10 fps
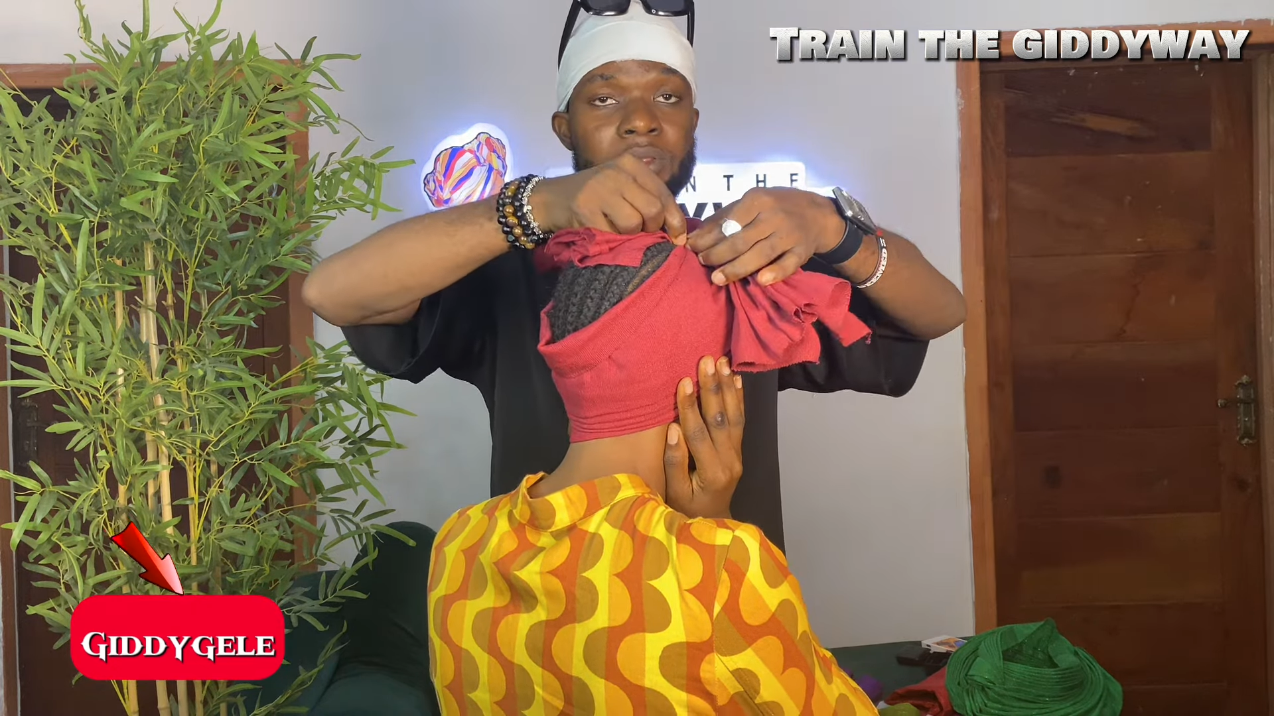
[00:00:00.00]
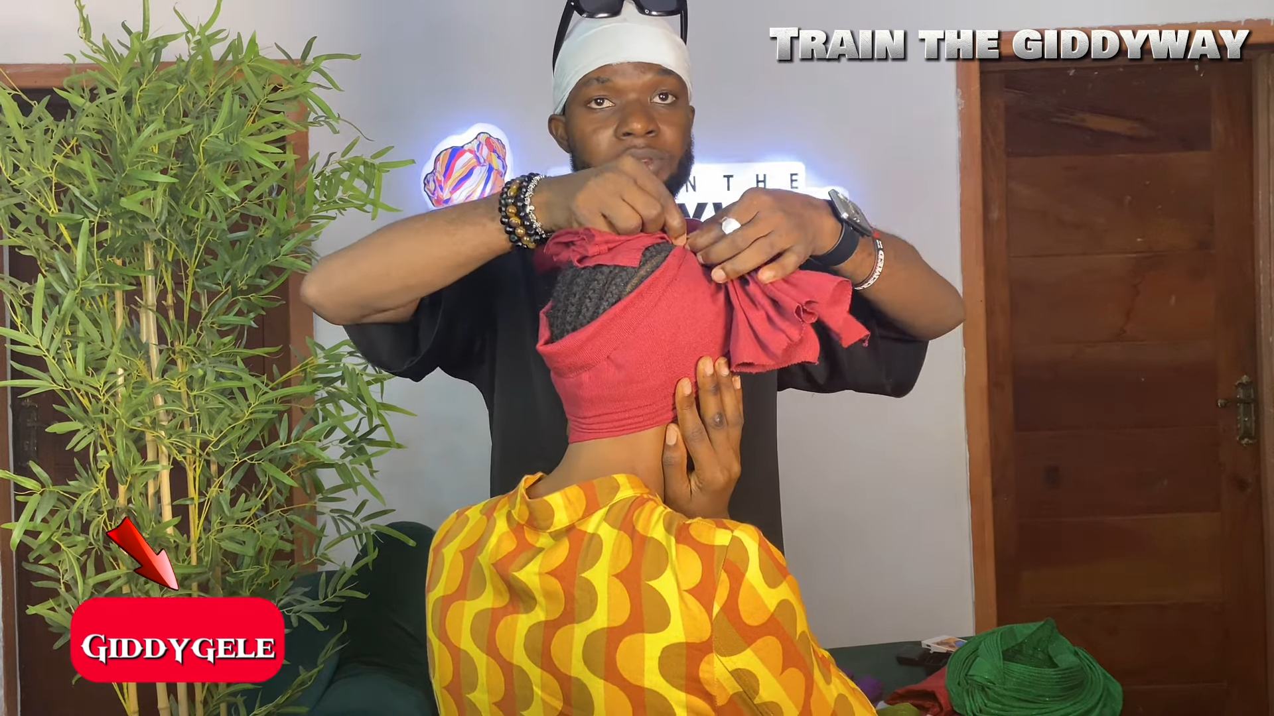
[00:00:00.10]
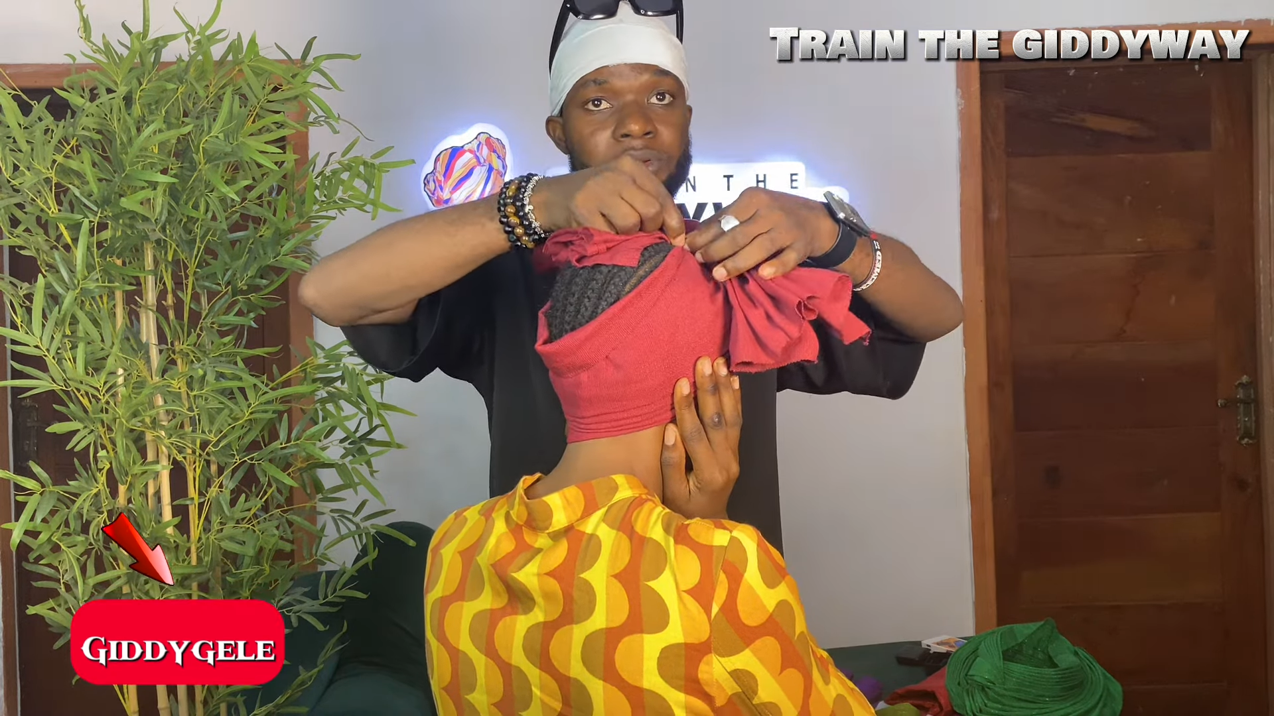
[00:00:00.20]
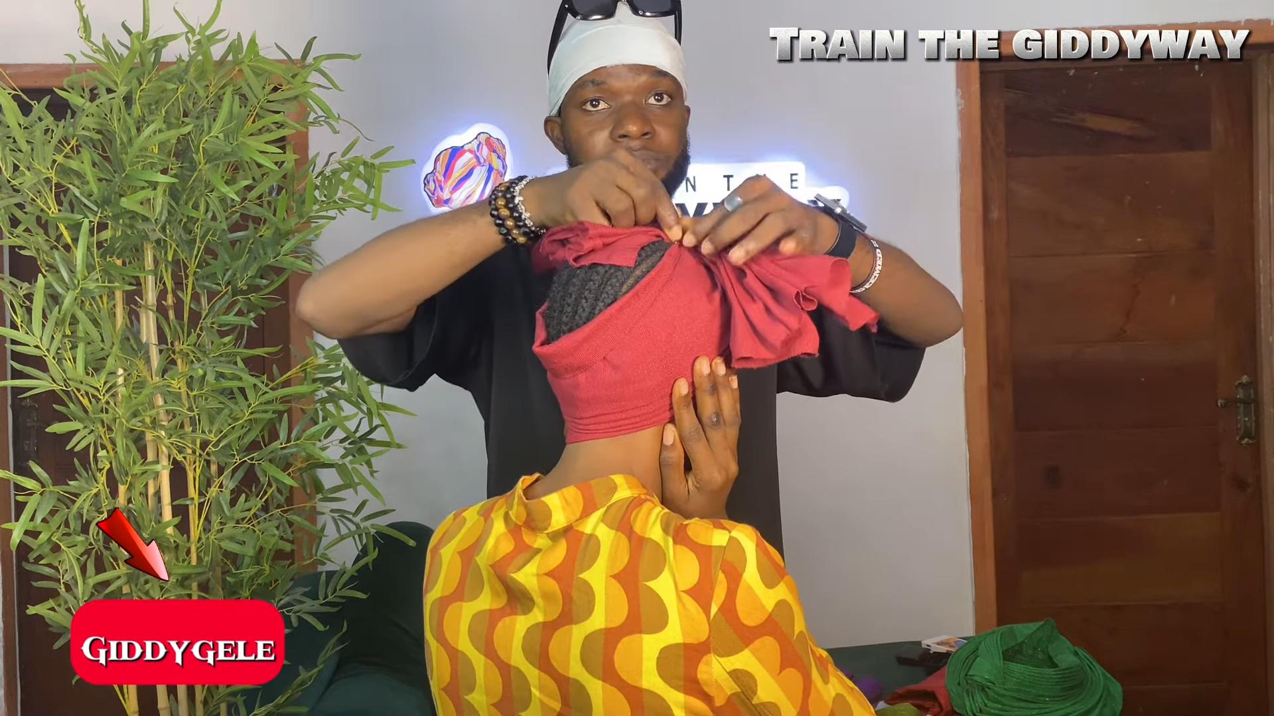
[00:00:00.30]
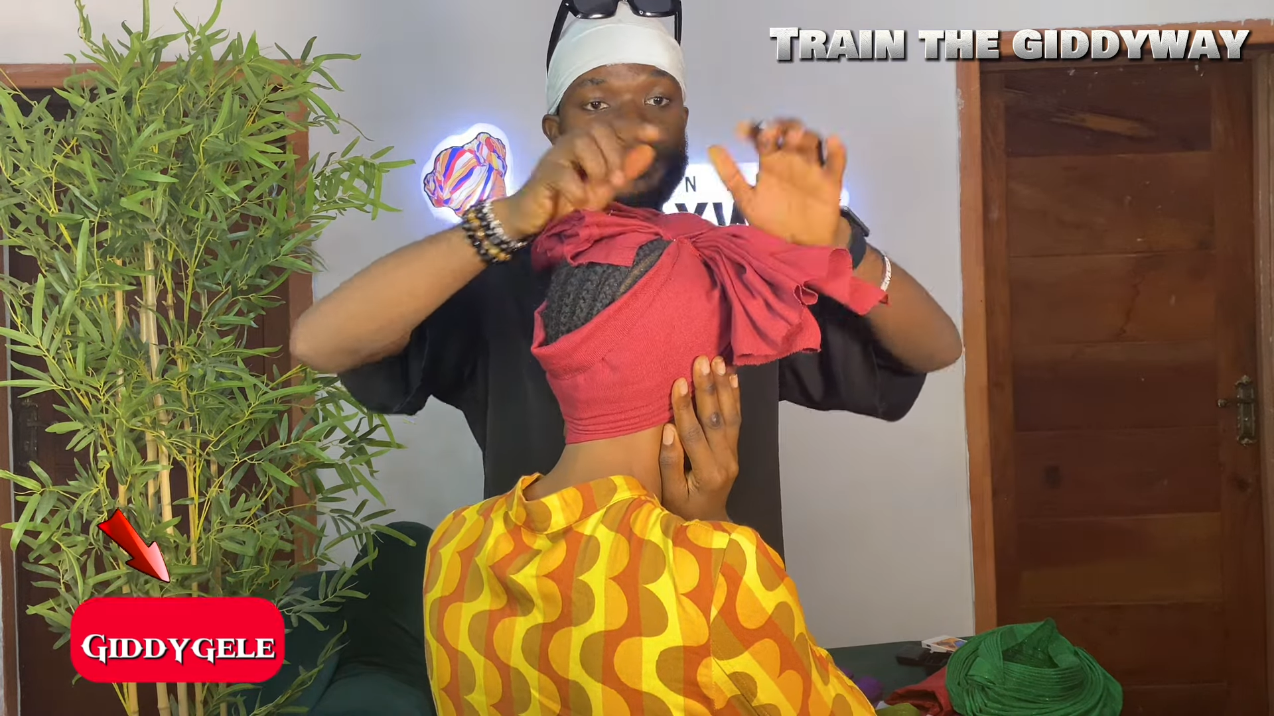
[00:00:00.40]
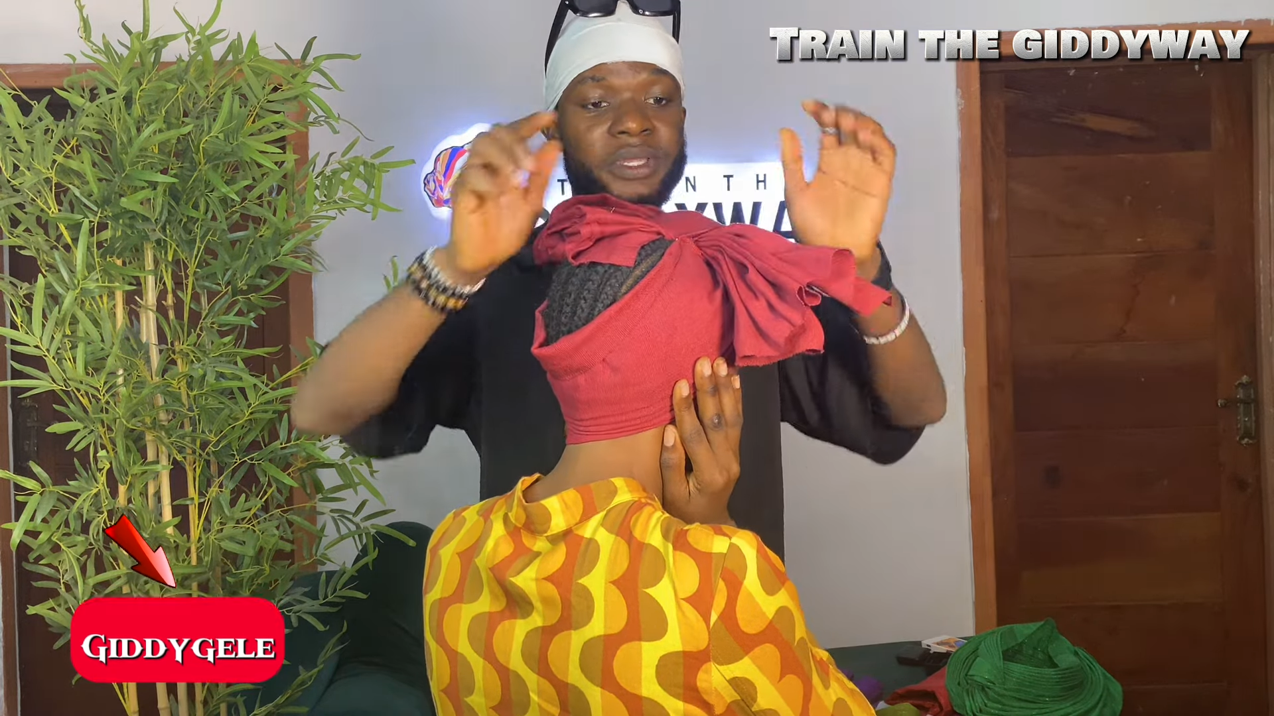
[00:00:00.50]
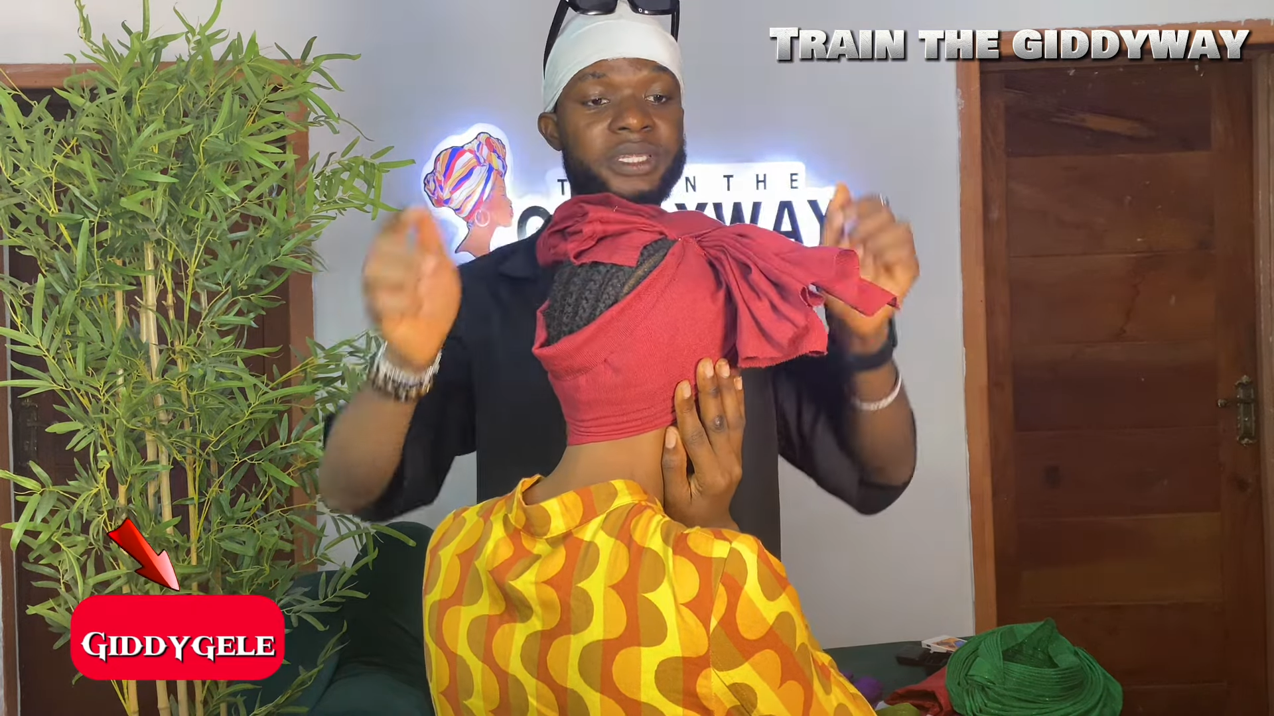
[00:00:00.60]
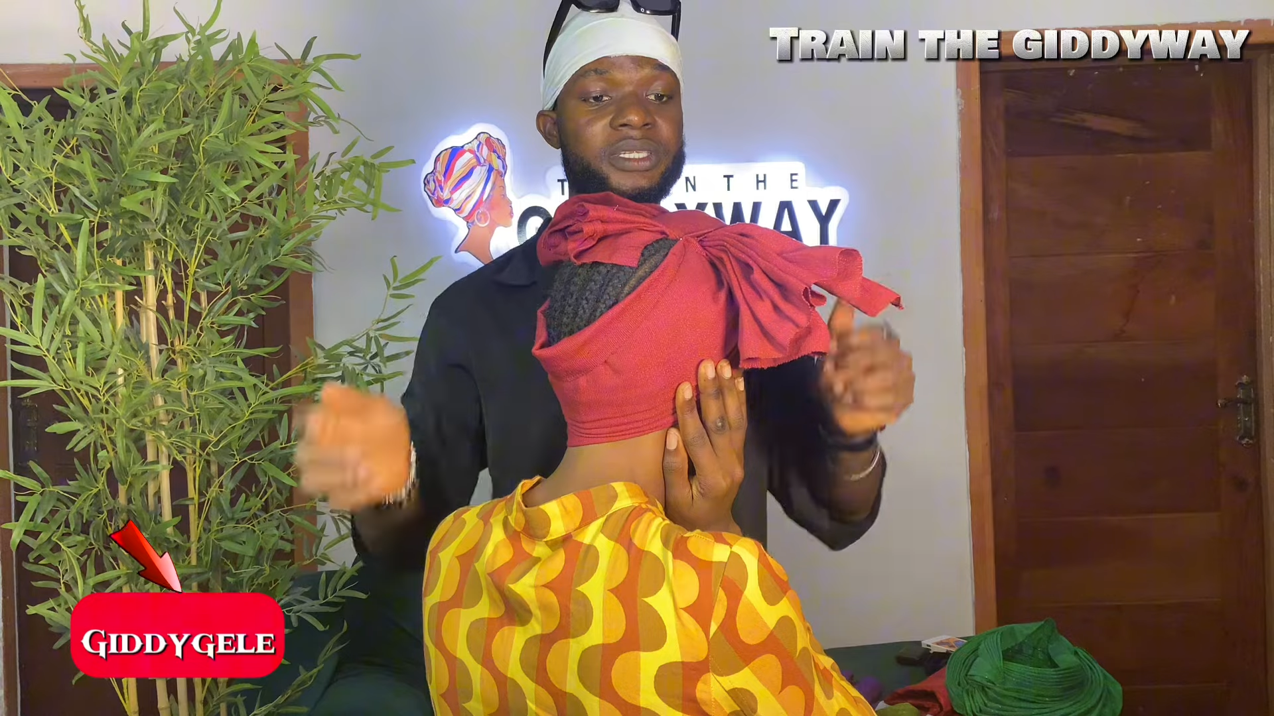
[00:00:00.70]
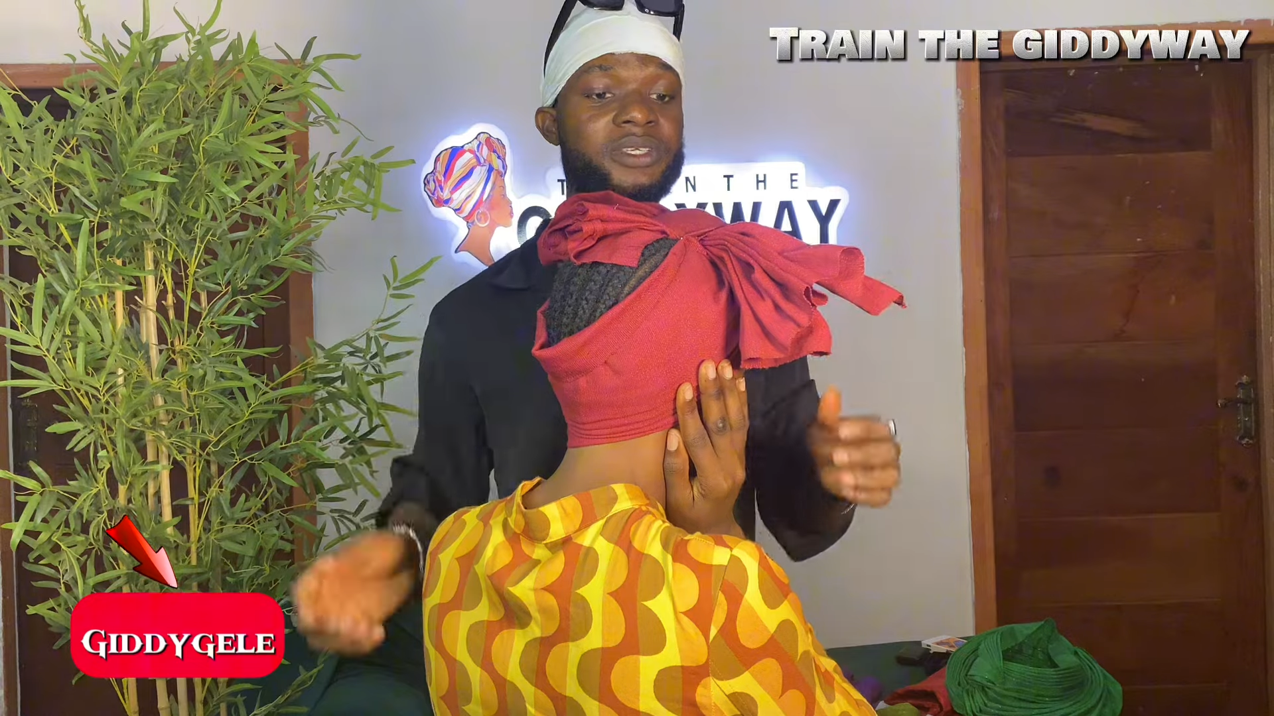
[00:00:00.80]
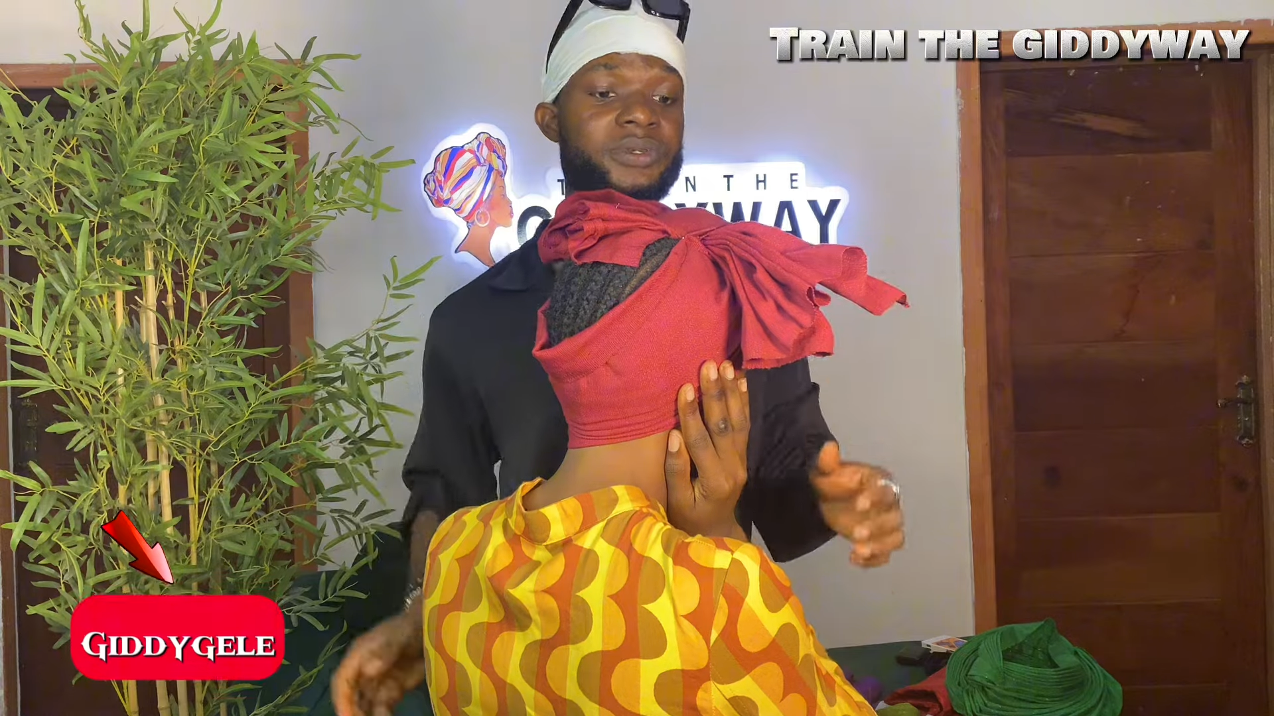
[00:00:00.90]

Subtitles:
So pin it this